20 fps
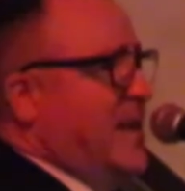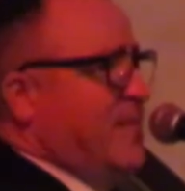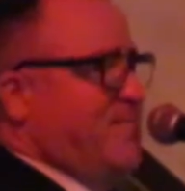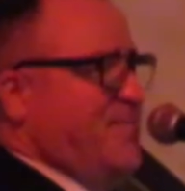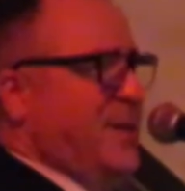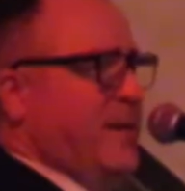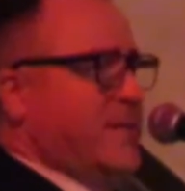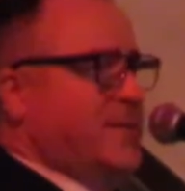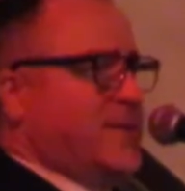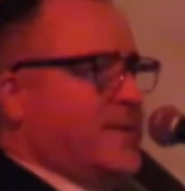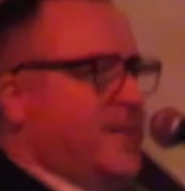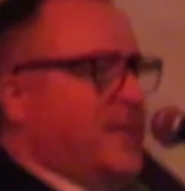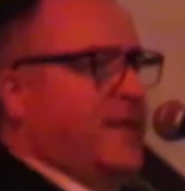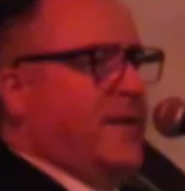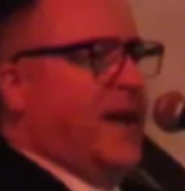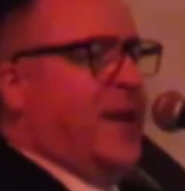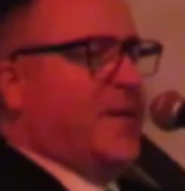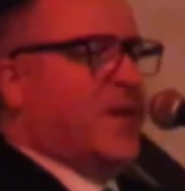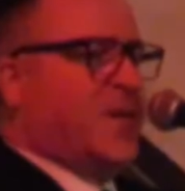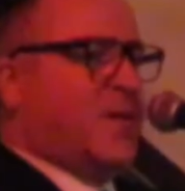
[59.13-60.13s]
it built
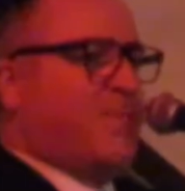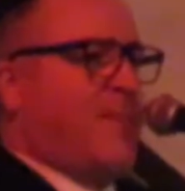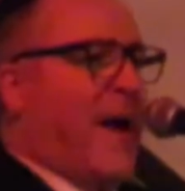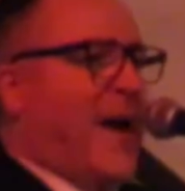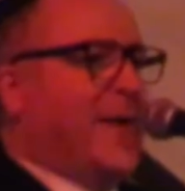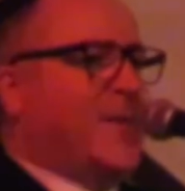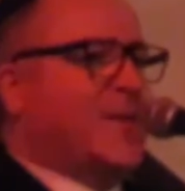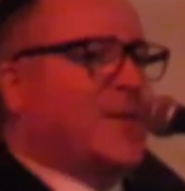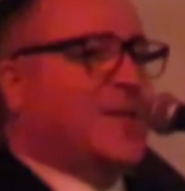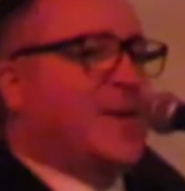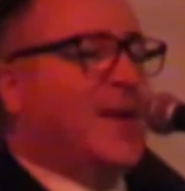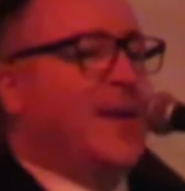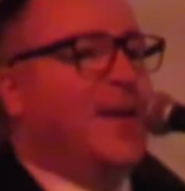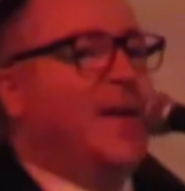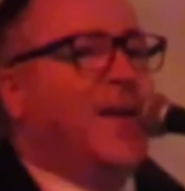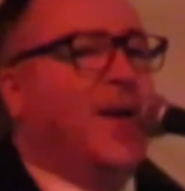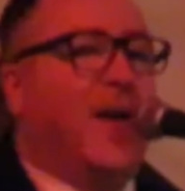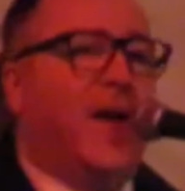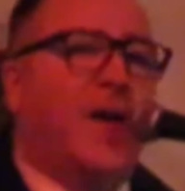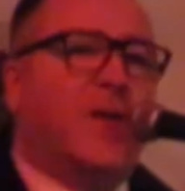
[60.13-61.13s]
in a space
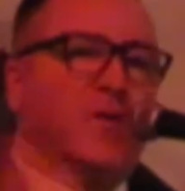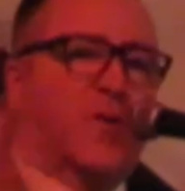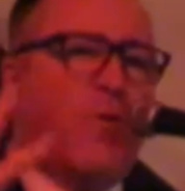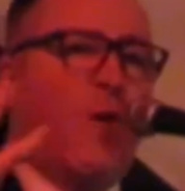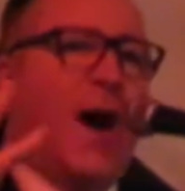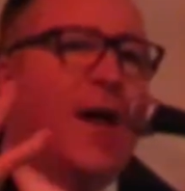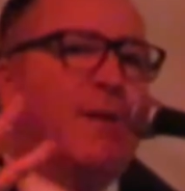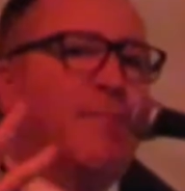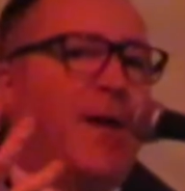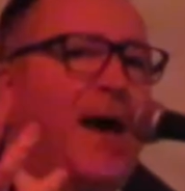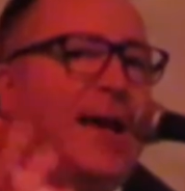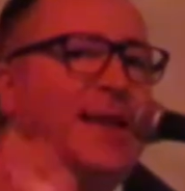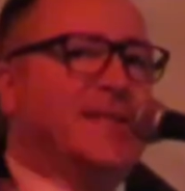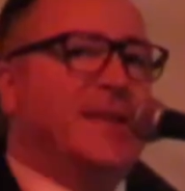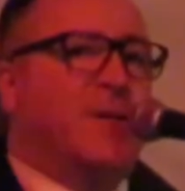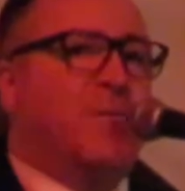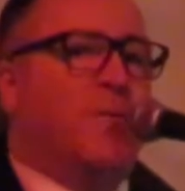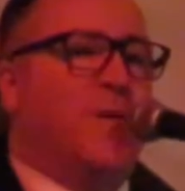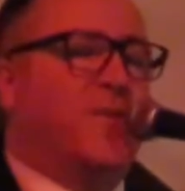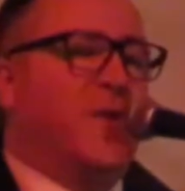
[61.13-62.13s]
is quite
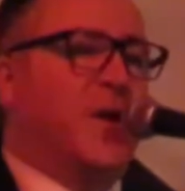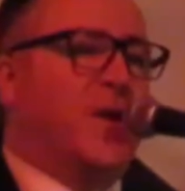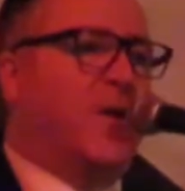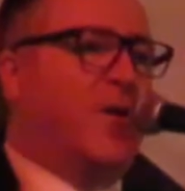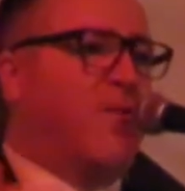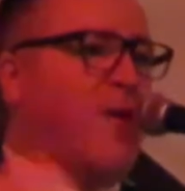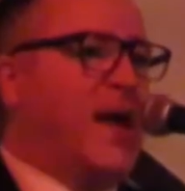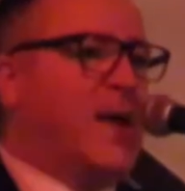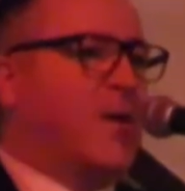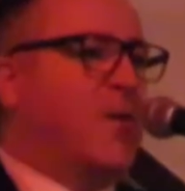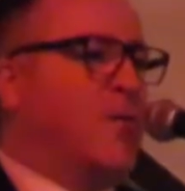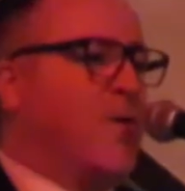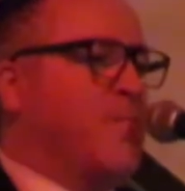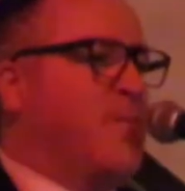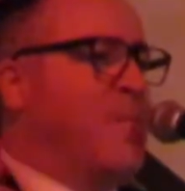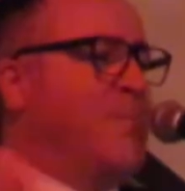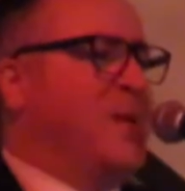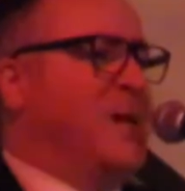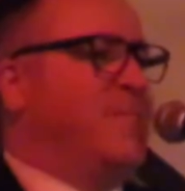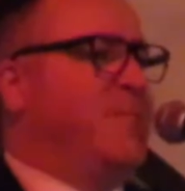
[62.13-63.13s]
amazing. We've got a great
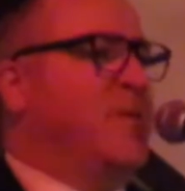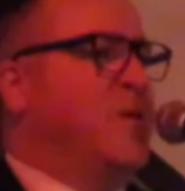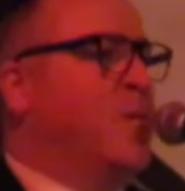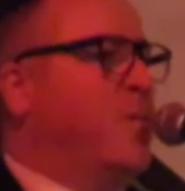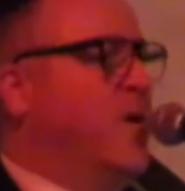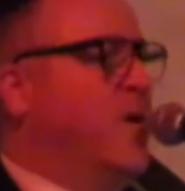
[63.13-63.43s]
group of people that